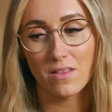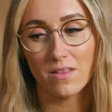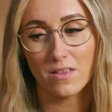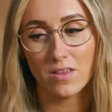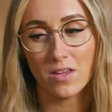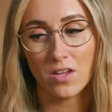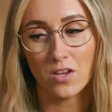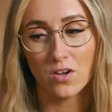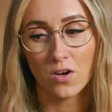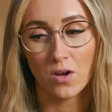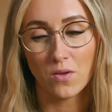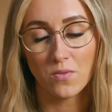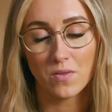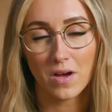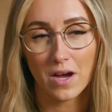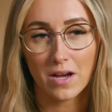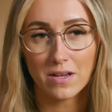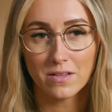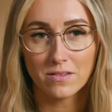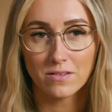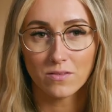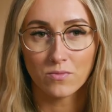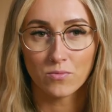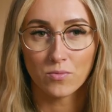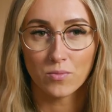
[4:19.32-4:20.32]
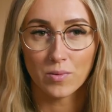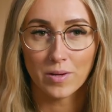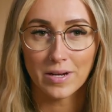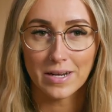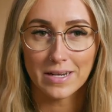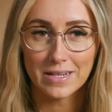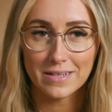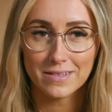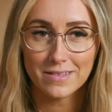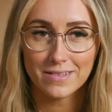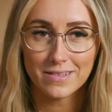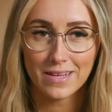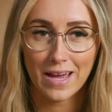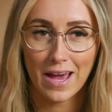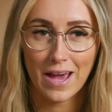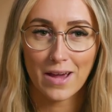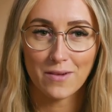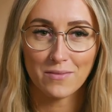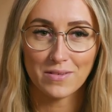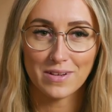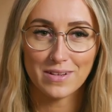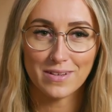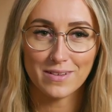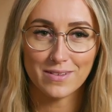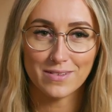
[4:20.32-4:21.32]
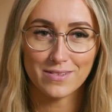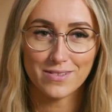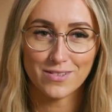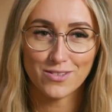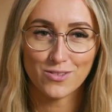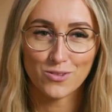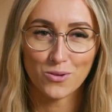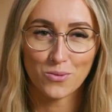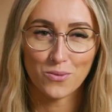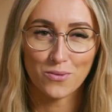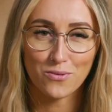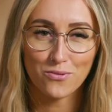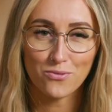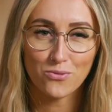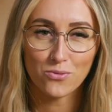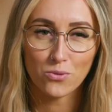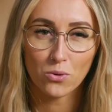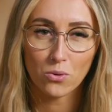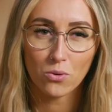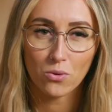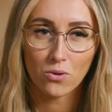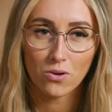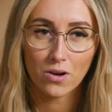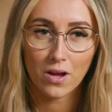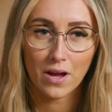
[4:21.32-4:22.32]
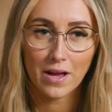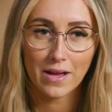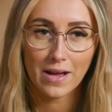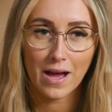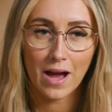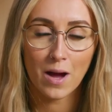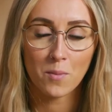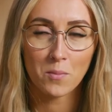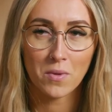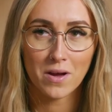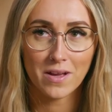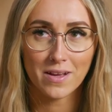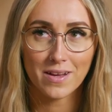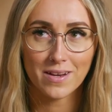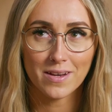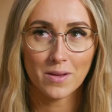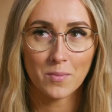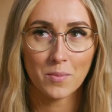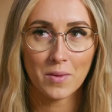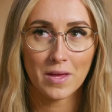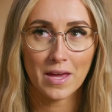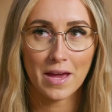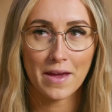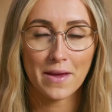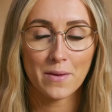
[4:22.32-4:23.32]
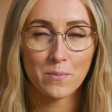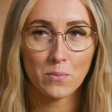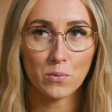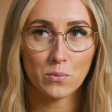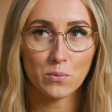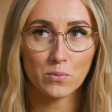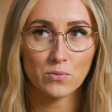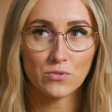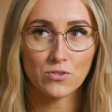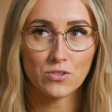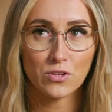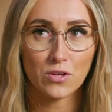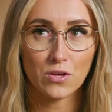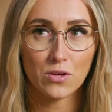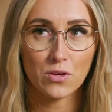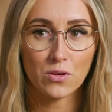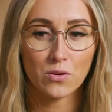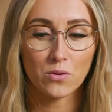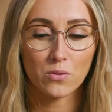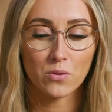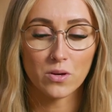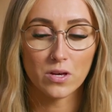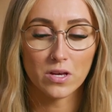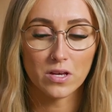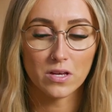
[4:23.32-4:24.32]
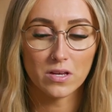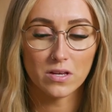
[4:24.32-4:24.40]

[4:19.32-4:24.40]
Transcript: You know, that is a really scary sort of thought. Like, am I going to be able to,